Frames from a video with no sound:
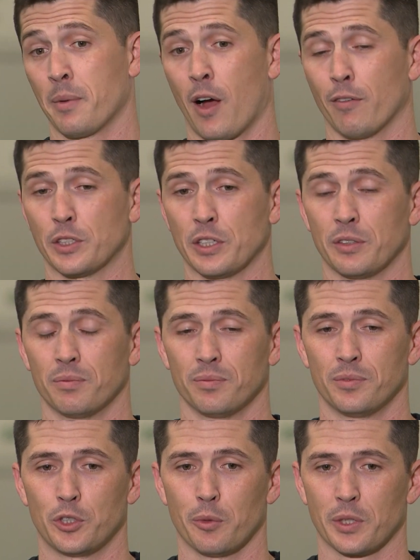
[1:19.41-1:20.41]
and obviously
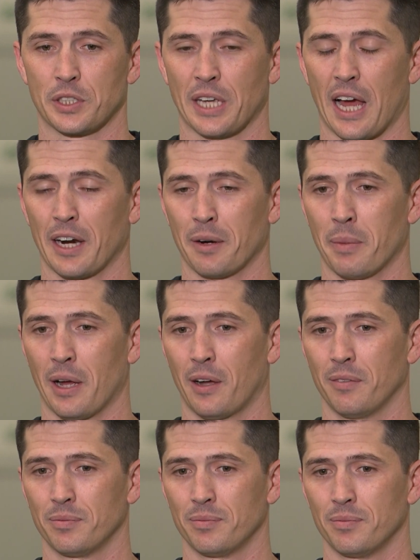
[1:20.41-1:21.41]
super excited about